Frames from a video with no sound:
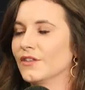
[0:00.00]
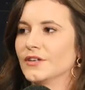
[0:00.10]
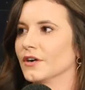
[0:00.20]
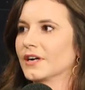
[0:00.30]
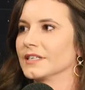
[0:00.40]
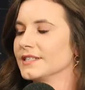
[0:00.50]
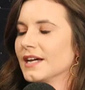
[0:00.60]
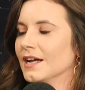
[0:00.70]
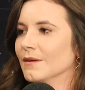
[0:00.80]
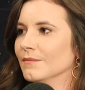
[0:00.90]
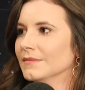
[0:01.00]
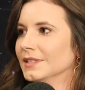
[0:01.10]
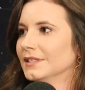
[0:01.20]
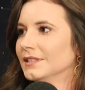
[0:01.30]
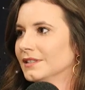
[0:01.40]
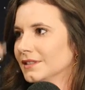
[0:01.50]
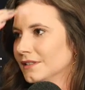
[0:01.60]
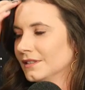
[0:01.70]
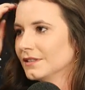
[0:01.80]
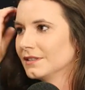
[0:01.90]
the darkest time. So it's